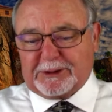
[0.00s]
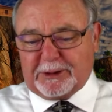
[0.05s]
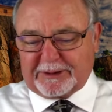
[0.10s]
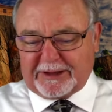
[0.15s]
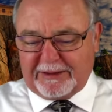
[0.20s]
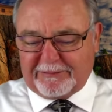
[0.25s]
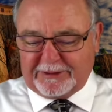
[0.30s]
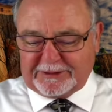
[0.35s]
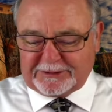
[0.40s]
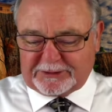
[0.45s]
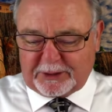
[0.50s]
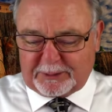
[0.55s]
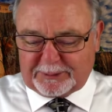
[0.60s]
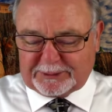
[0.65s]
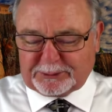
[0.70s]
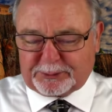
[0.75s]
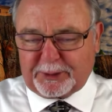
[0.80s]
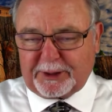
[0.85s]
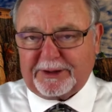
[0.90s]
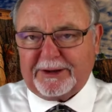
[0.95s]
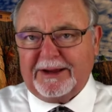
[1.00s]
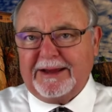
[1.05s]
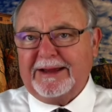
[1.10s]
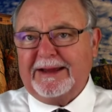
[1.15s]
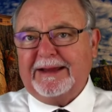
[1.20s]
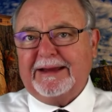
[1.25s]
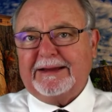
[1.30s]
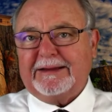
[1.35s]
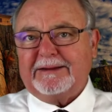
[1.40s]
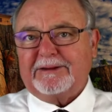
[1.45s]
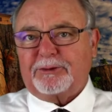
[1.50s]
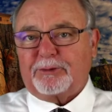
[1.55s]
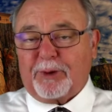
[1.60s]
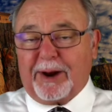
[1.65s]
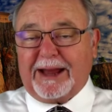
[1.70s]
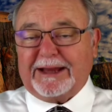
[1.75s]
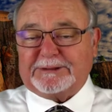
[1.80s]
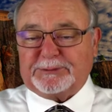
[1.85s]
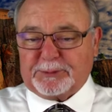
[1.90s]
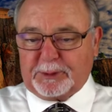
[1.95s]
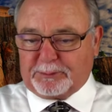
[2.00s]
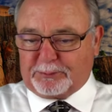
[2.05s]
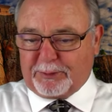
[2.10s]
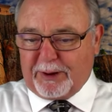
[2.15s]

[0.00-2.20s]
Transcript: so given sermons where Christ would